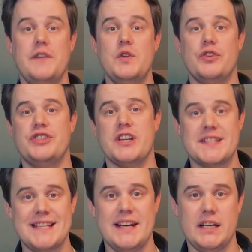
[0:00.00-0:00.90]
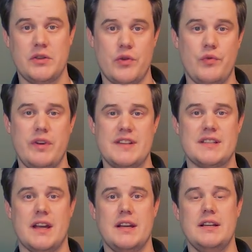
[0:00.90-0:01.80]
If you are just getting into 3D
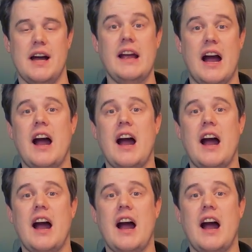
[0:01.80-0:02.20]
scanning, I